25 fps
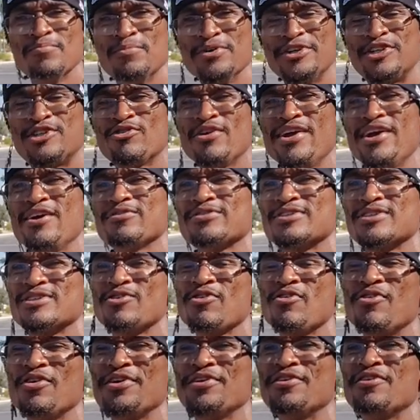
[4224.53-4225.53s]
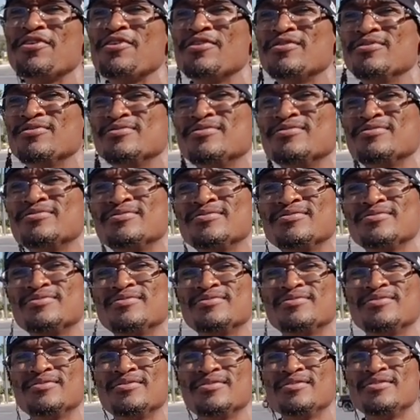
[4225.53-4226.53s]
Betrayals is going on.
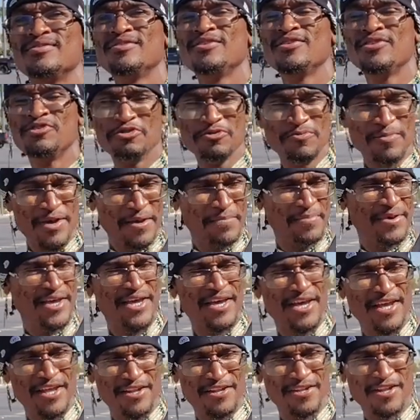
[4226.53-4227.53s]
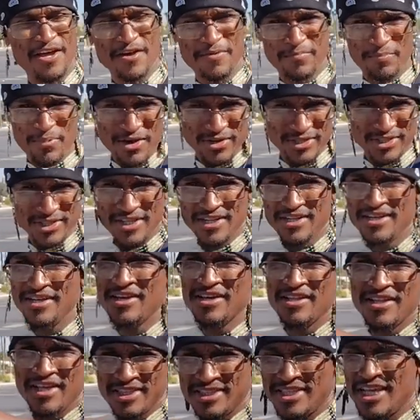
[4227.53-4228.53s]
You may be a person,
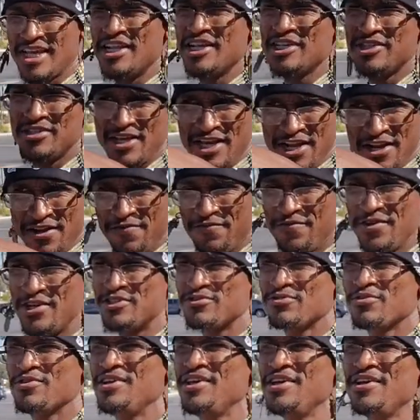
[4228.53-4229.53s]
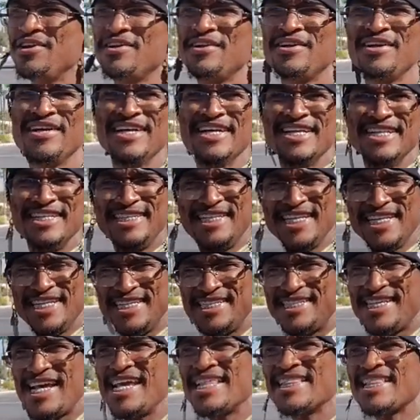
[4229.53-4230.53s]
let's say this individual here
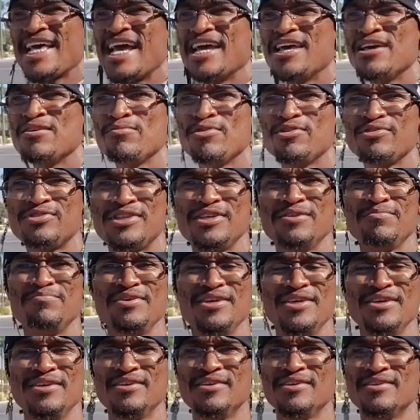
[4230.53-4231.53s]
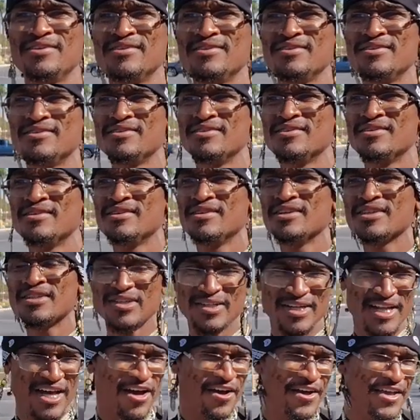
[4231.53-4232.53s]
didn't take that MOT
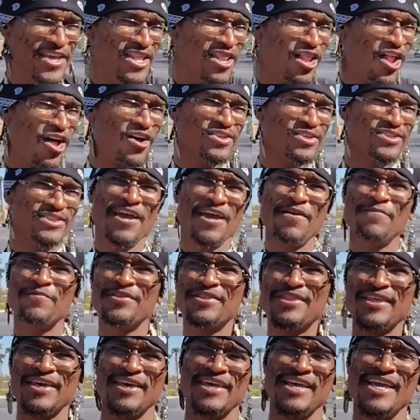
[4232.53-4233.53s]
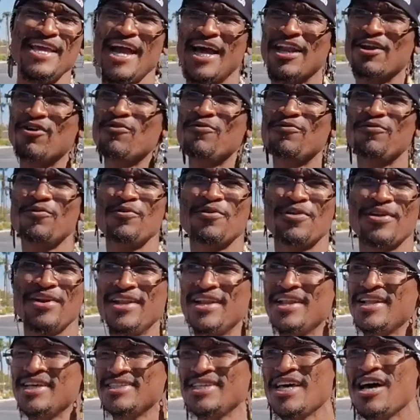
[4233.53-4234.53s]
So now he lost everything. He got no food or
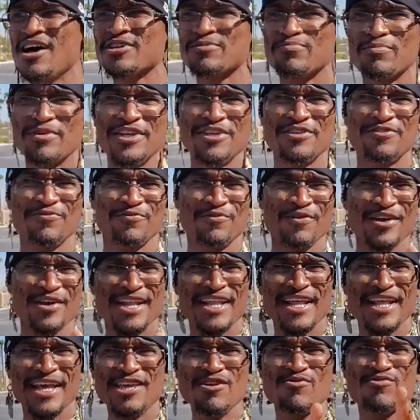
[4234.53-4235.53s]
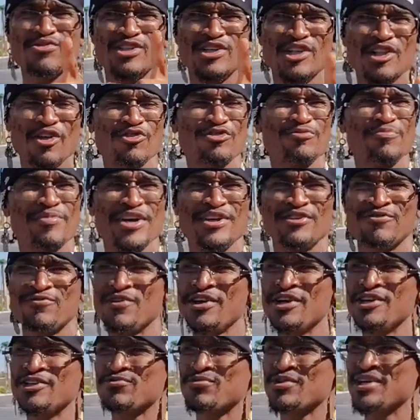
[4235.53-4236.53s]
nothing in his house. But his friend that he was close
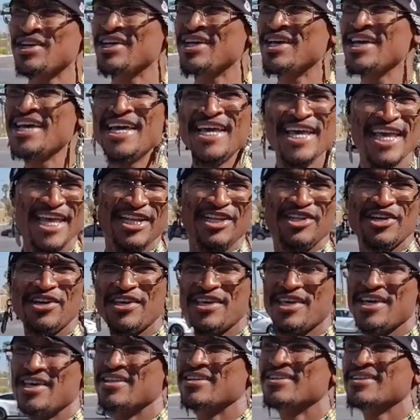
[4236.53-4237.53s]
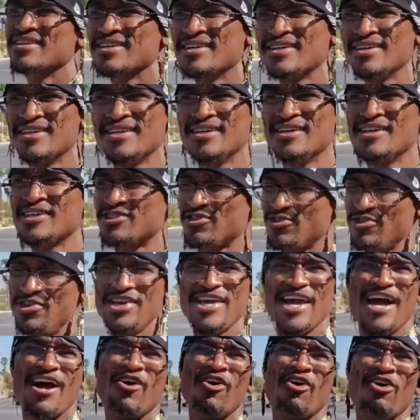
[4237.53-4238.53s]
best friends with, he took it. So
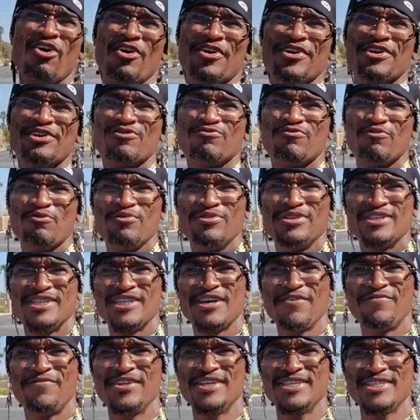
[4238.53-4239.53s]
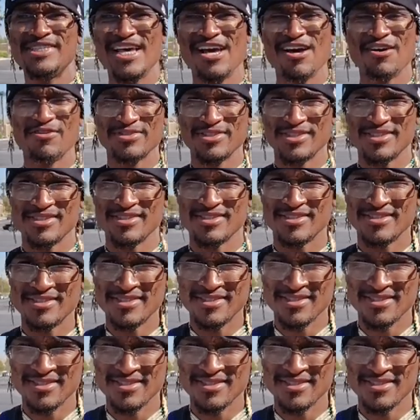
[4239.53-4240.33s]
he got all this food and stuff in his house.